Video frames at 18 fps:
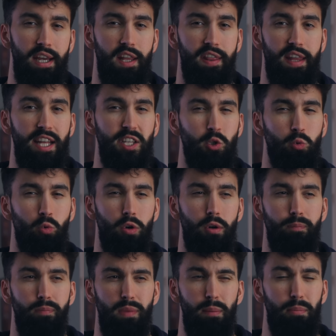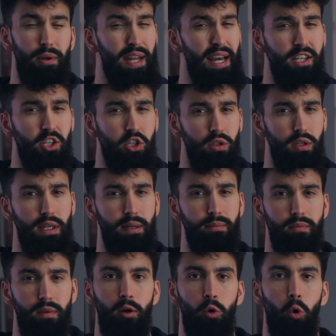And that's where,
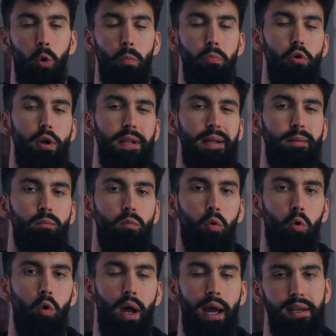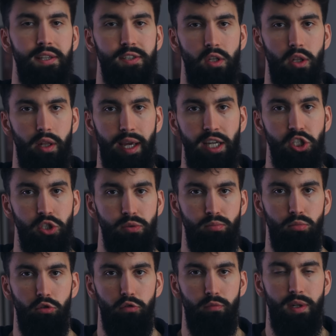potentially, incorporating more
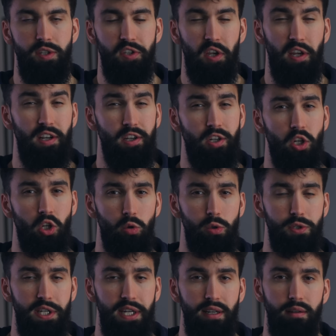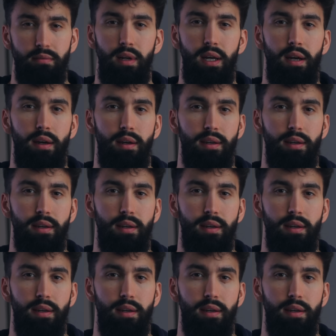isolation movements into your routine